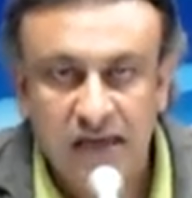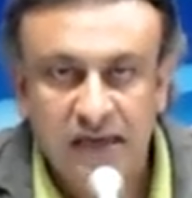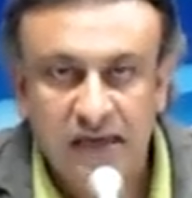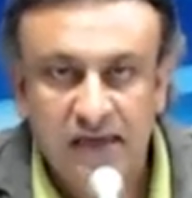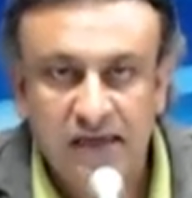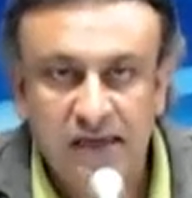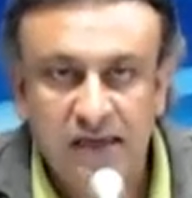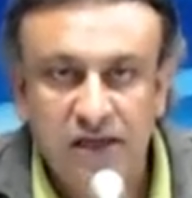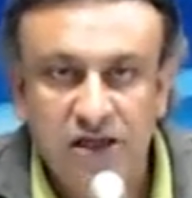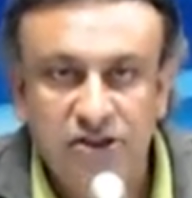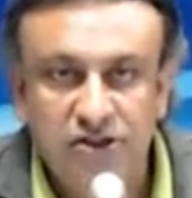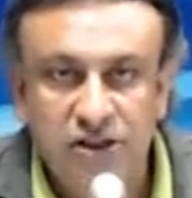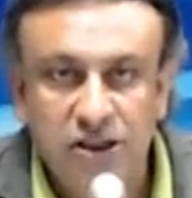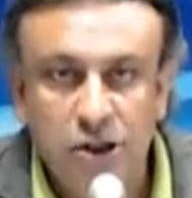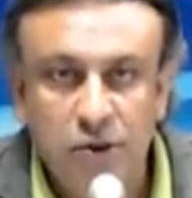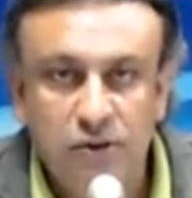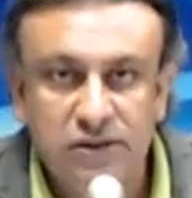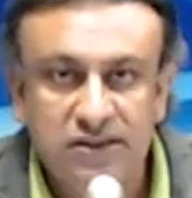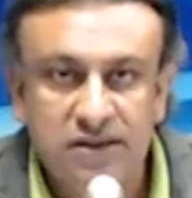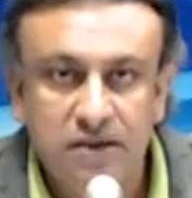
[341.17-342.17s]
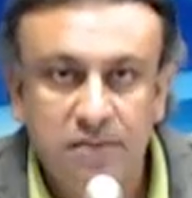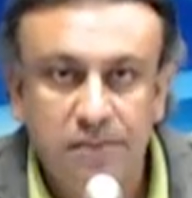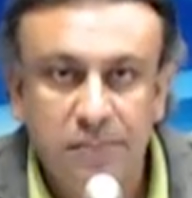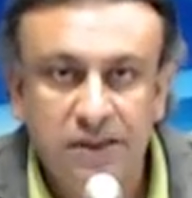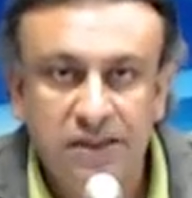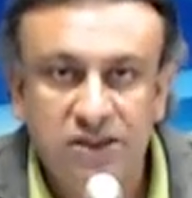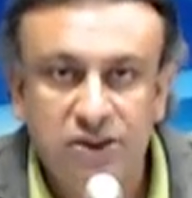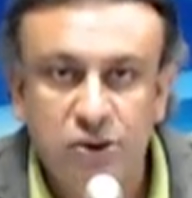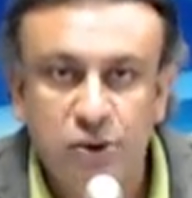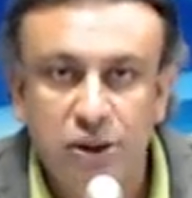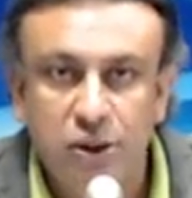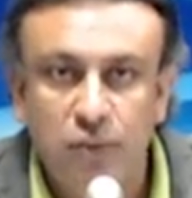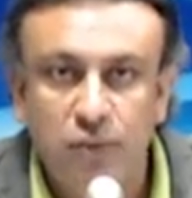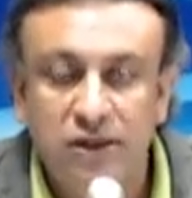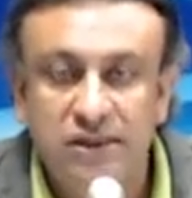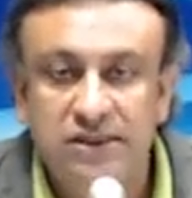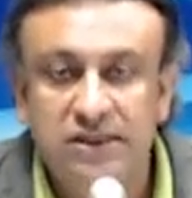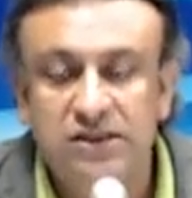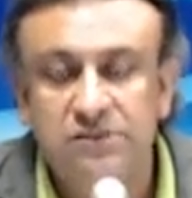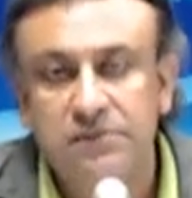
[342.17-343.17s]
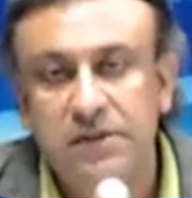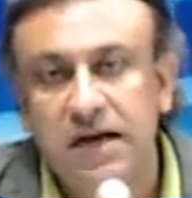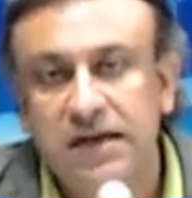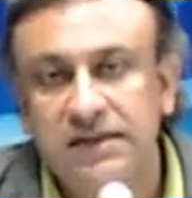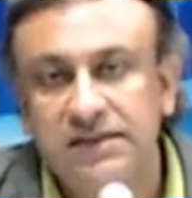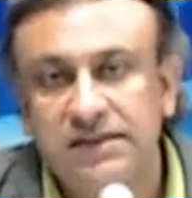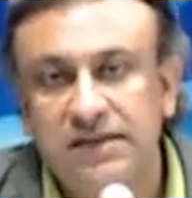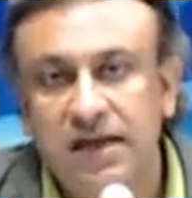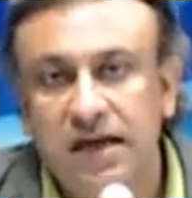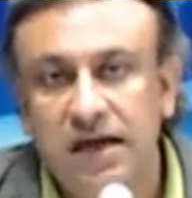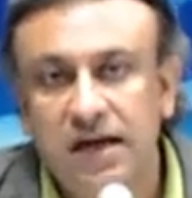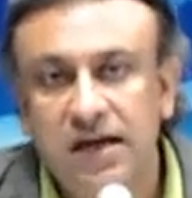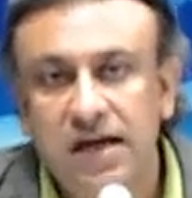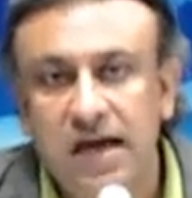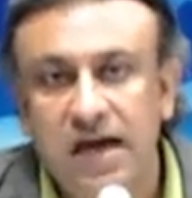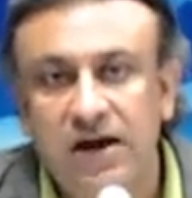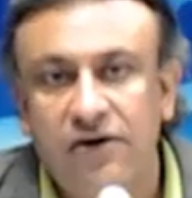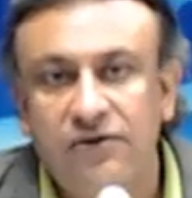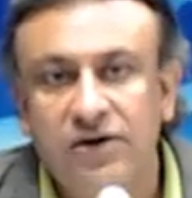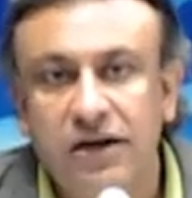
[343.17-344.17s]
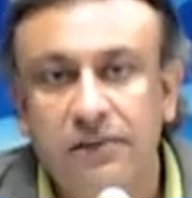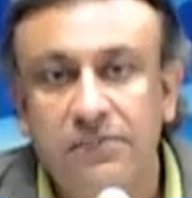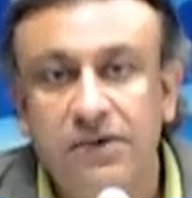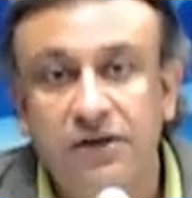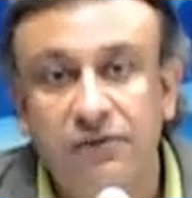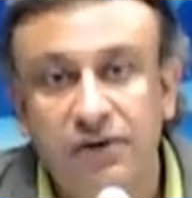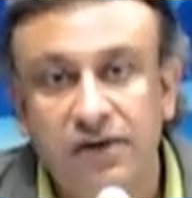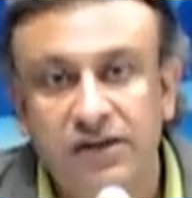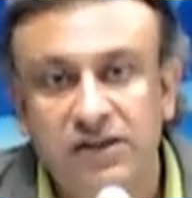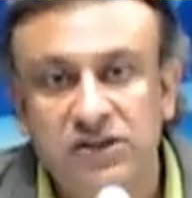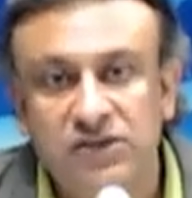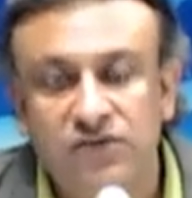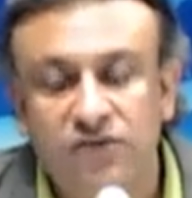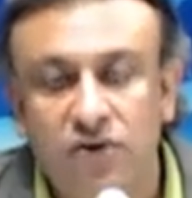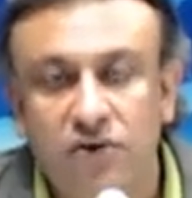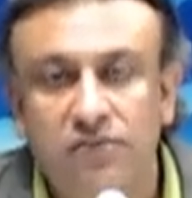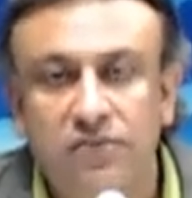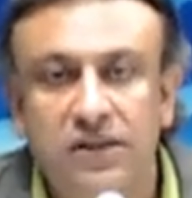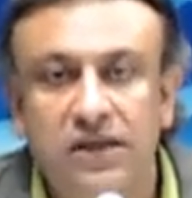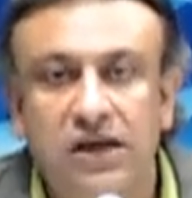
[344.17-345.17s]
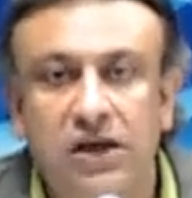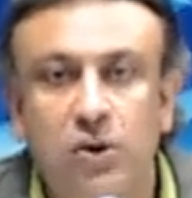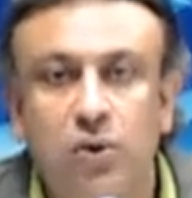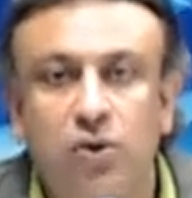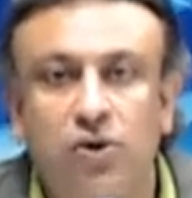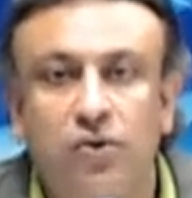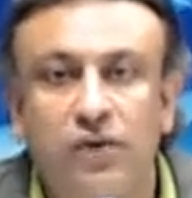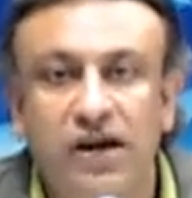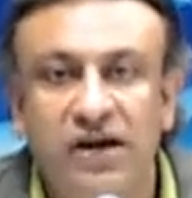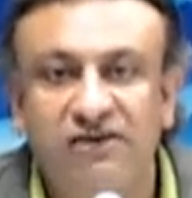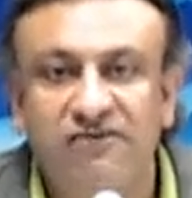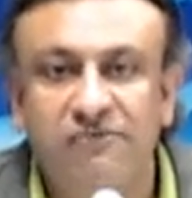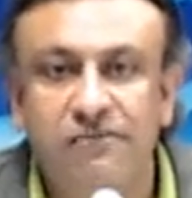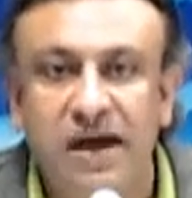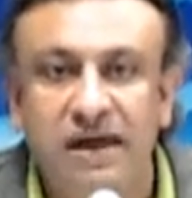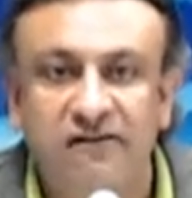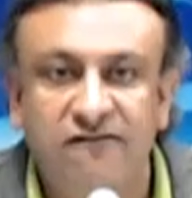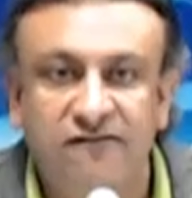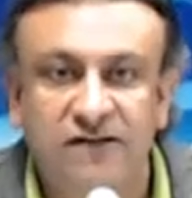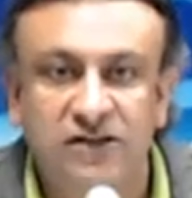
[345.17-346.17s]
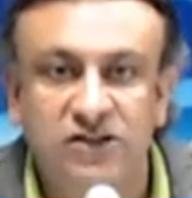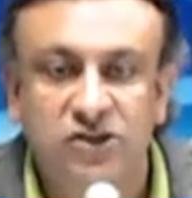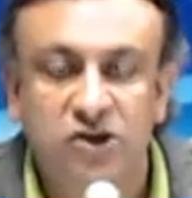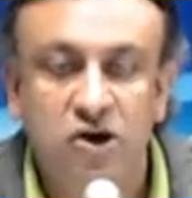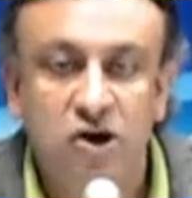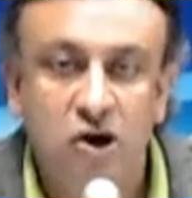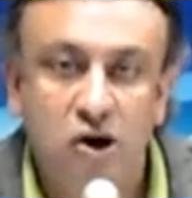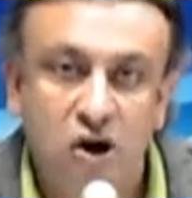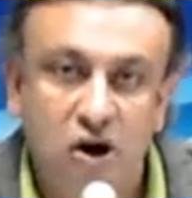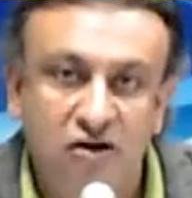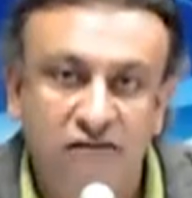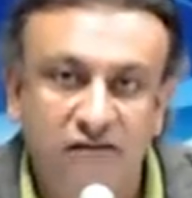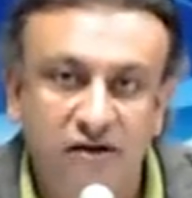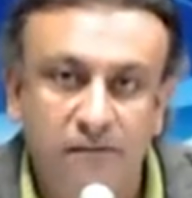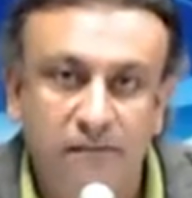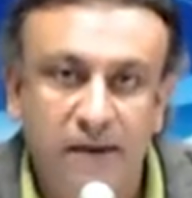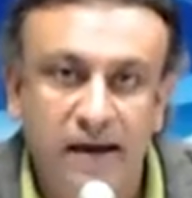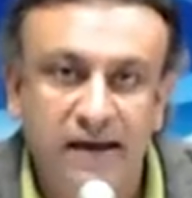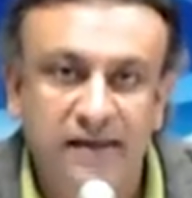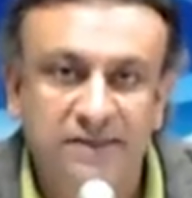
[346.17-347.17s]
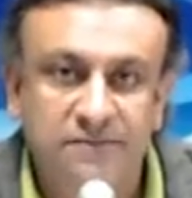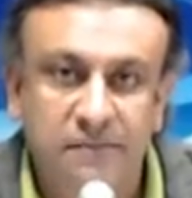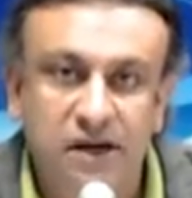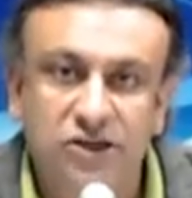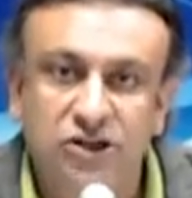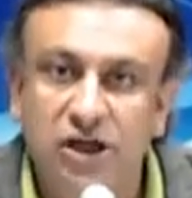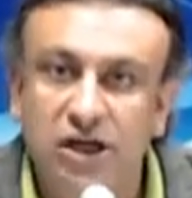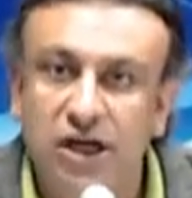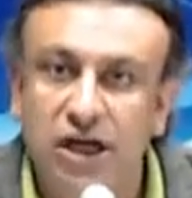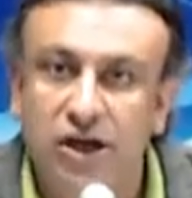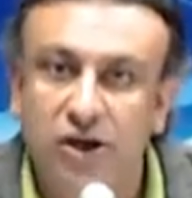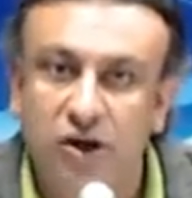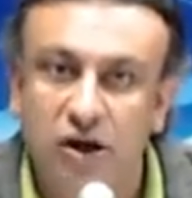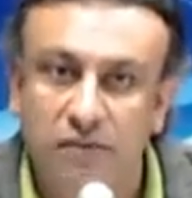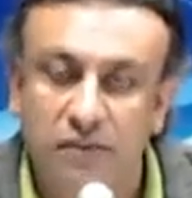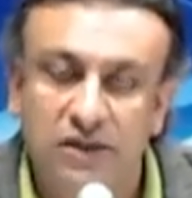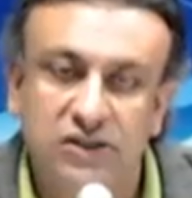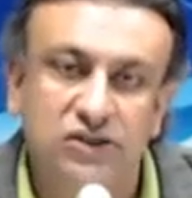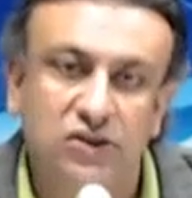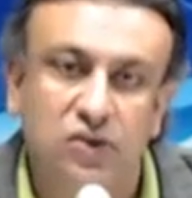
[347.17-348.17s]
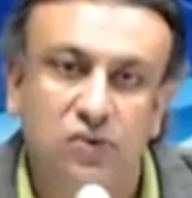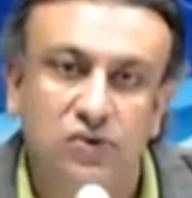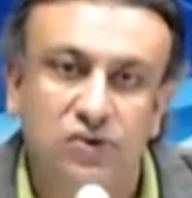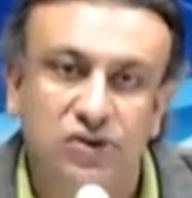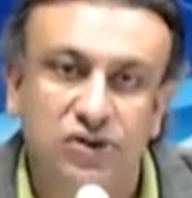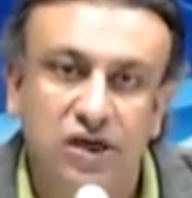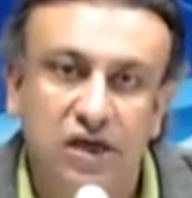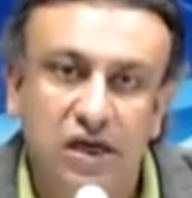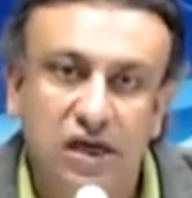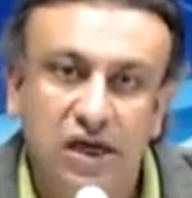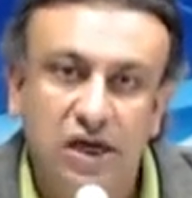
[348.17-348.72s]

He urged the U.S. companies to invest in Pakistan and reap dividends from the lucrative benefits offered by special economic zones.